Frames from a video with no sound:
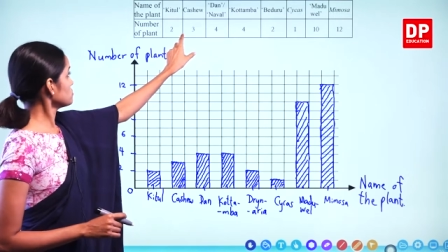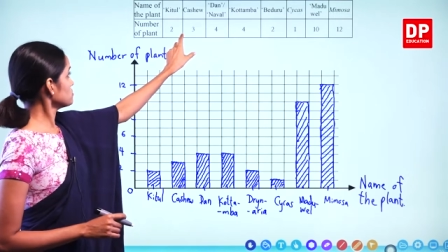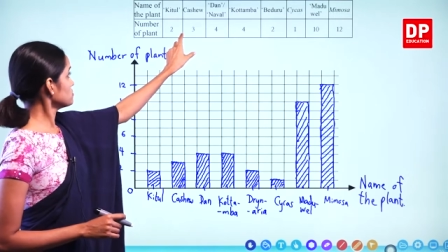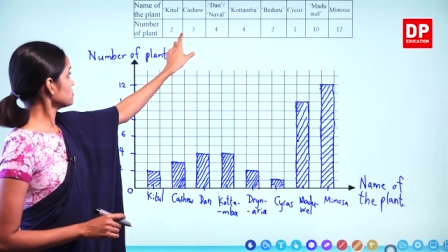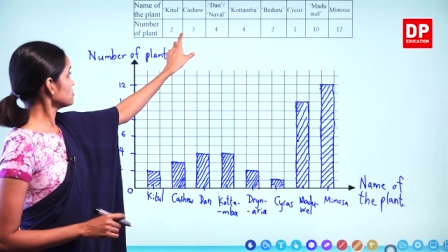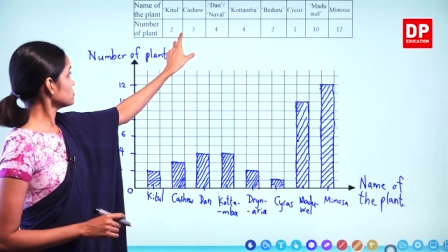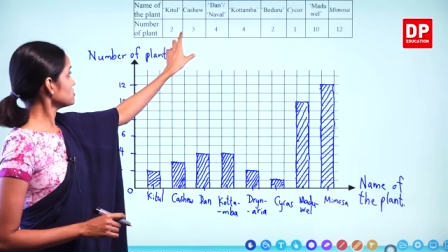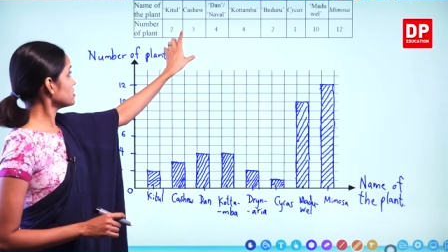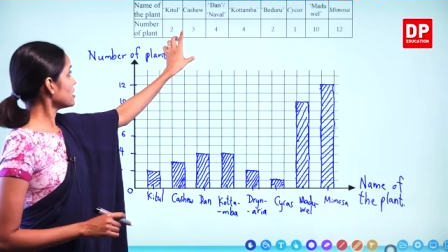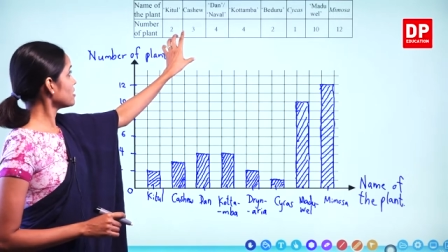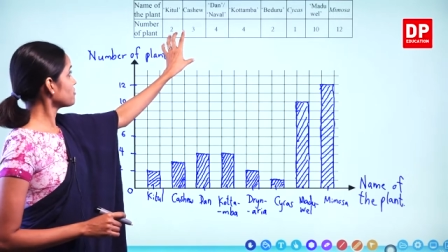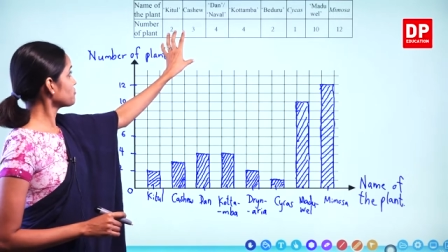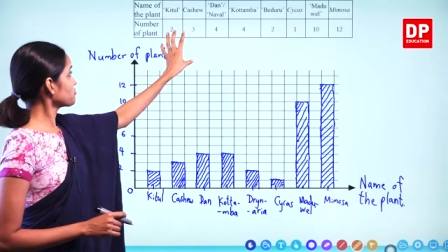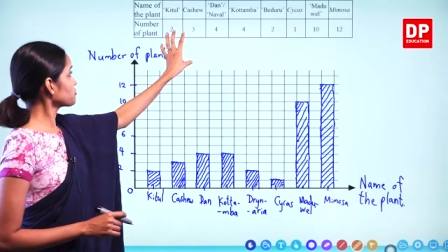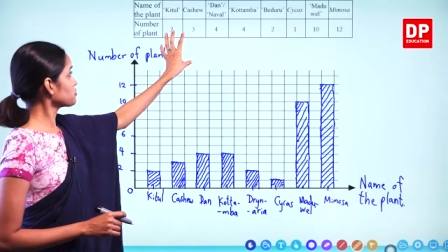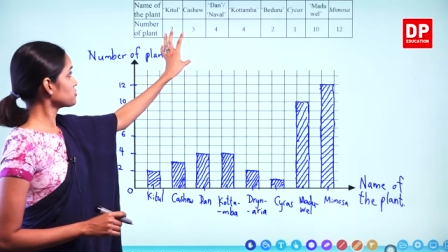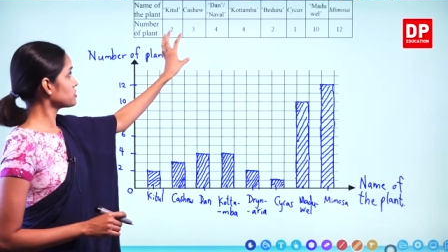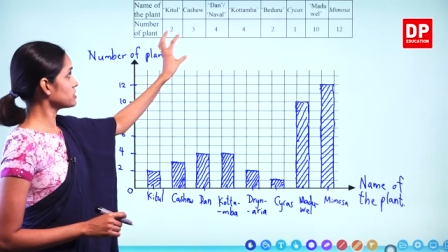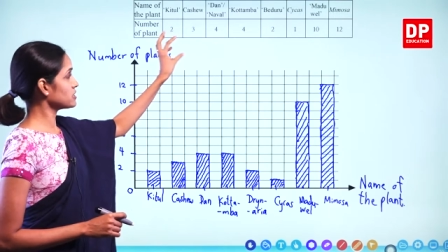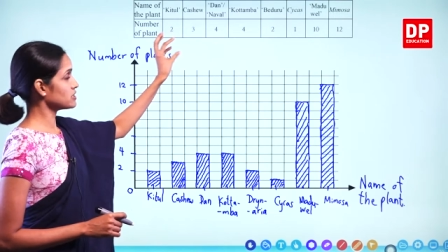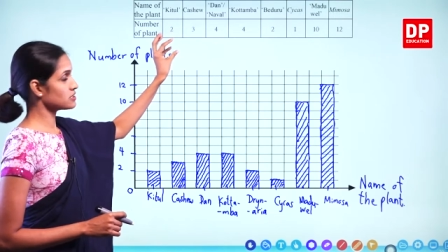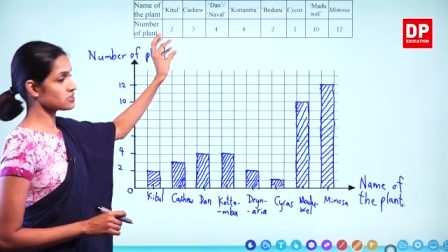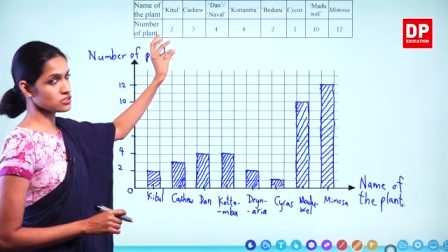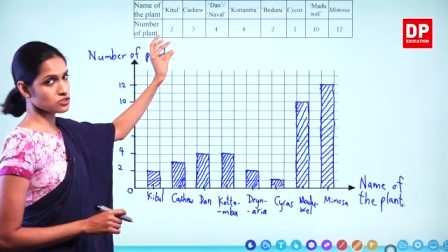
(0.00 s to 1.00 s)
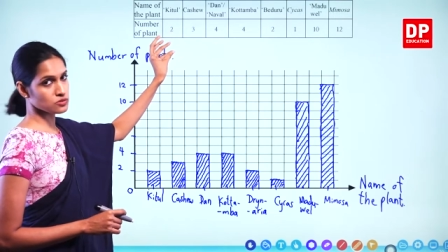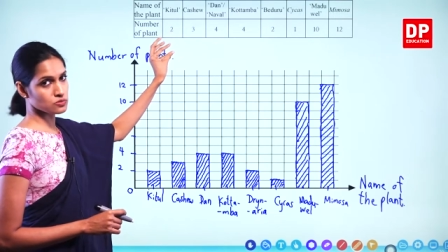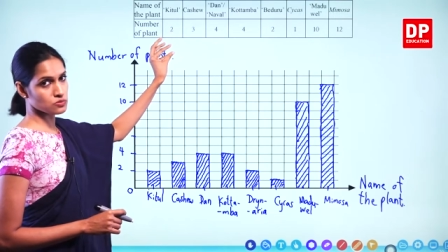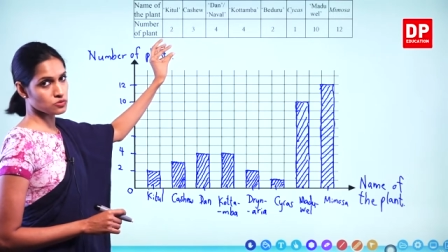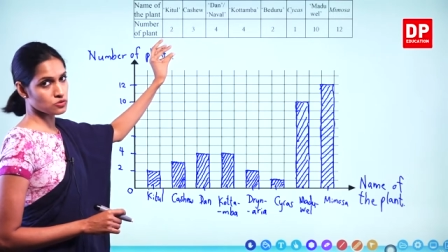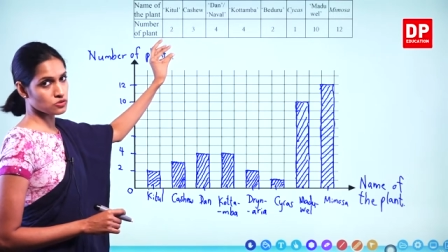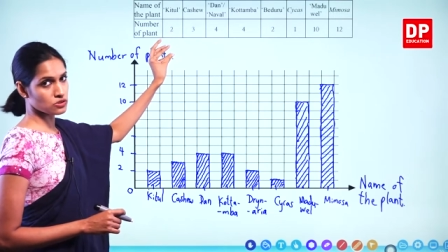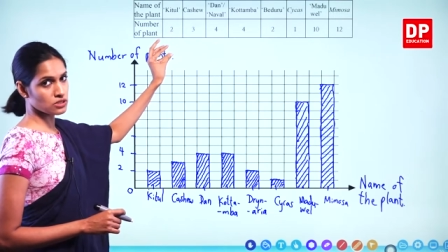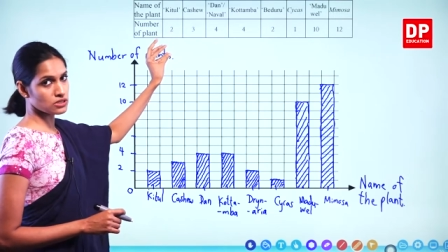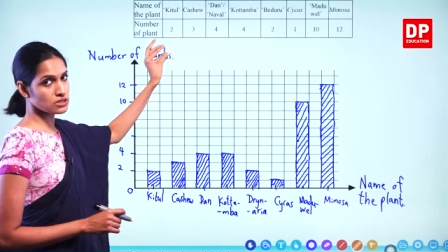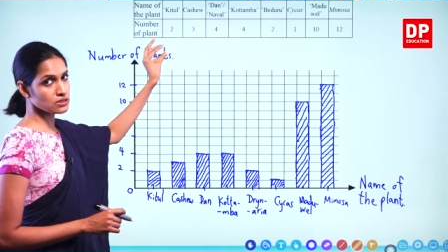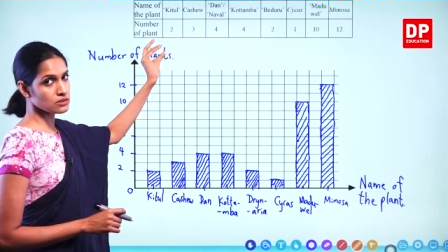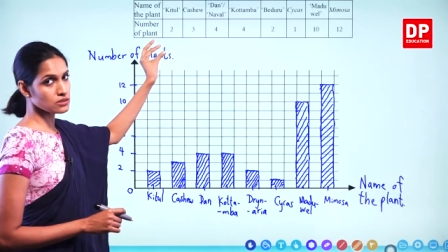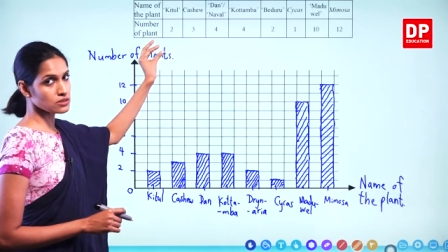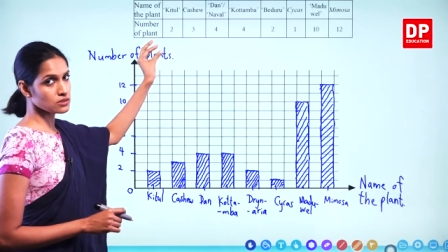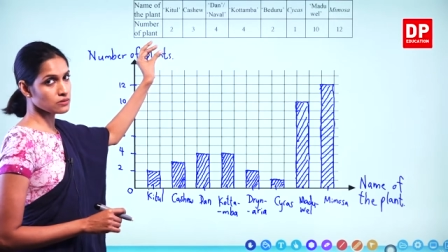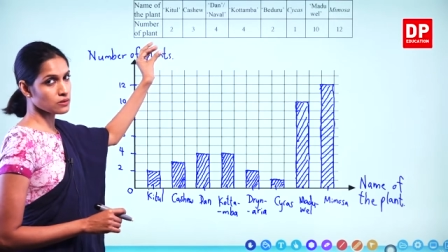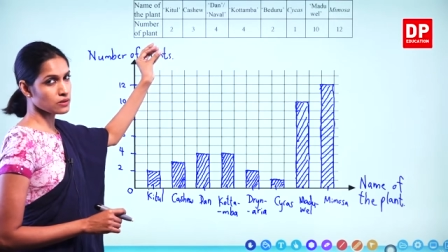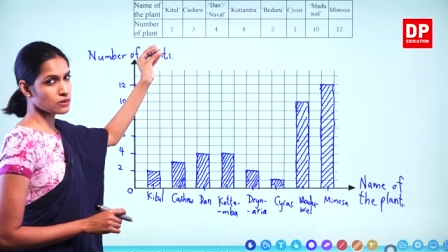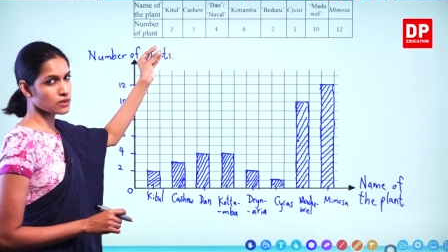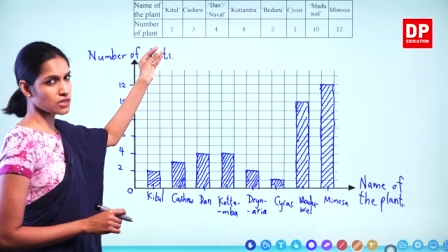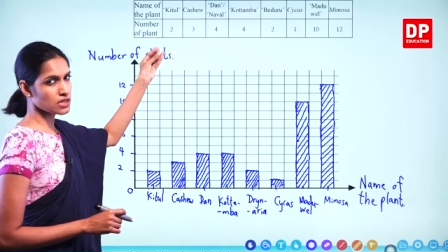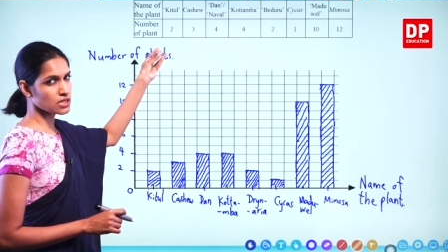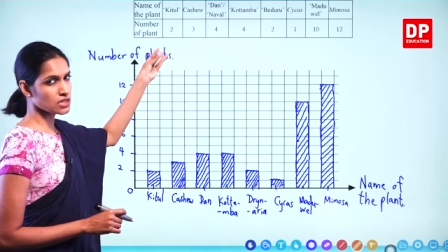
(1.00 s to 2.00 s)
no, dang fruit is a small
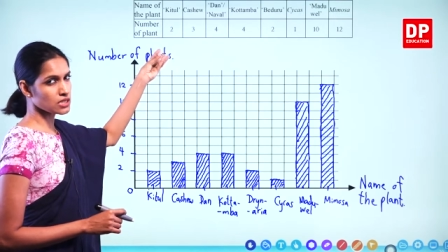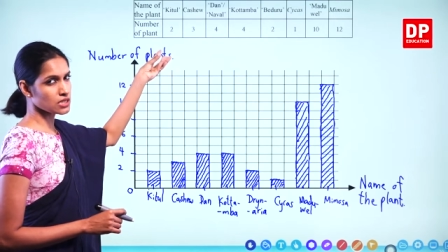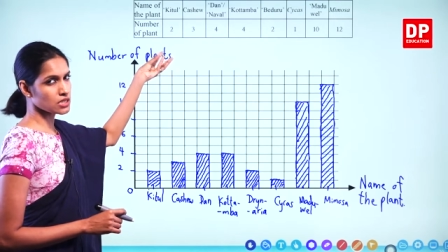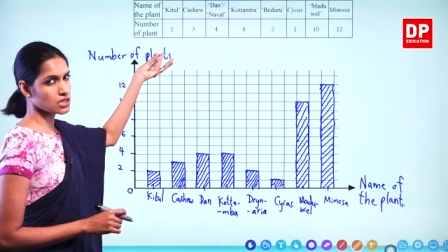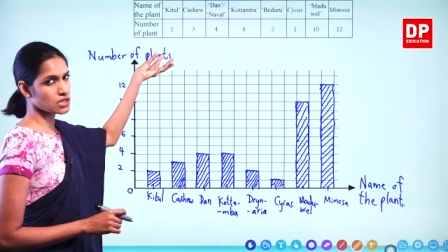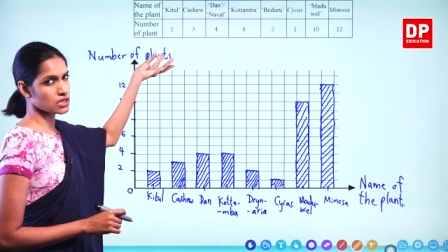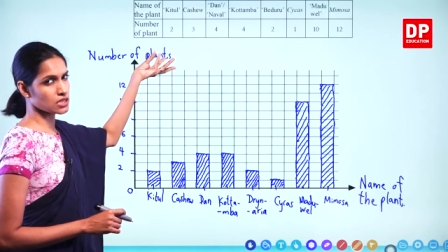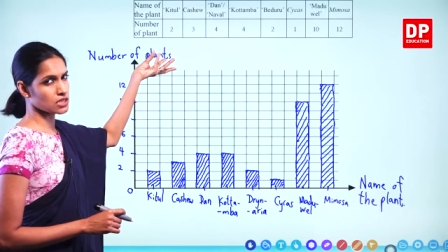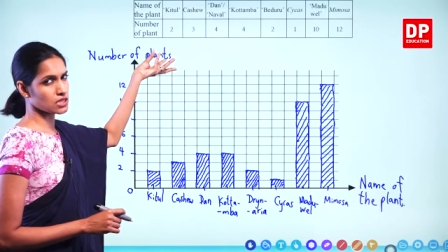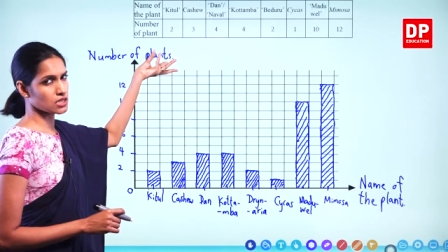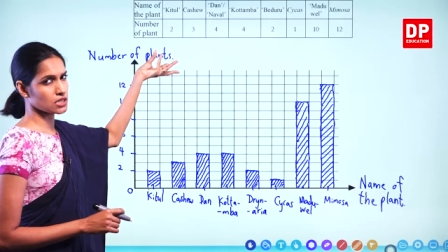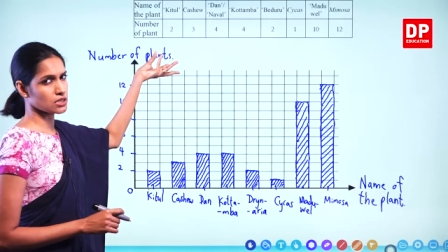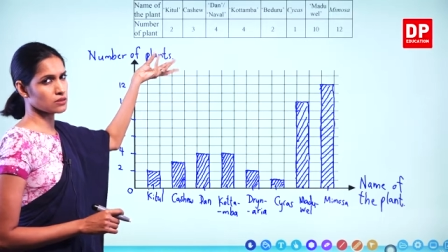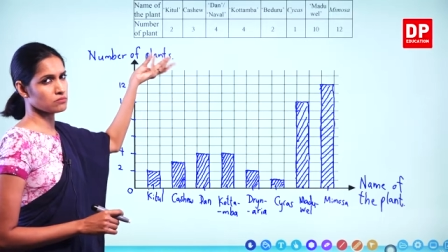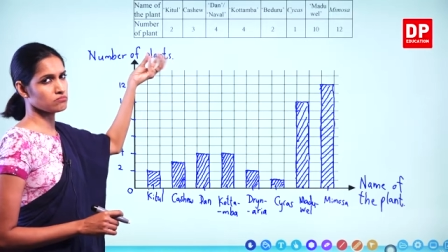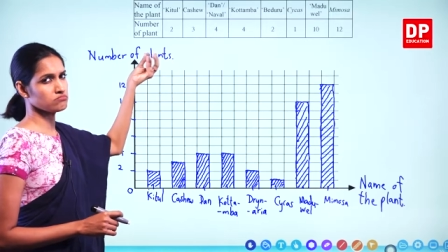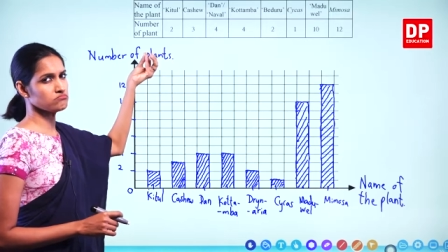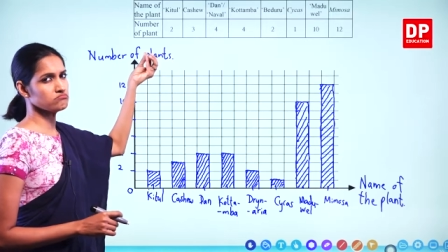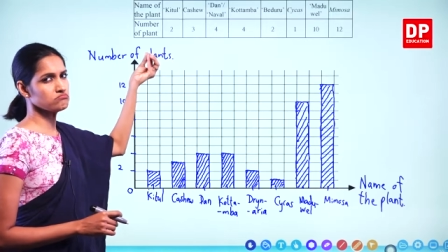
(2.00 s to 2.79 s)
uh,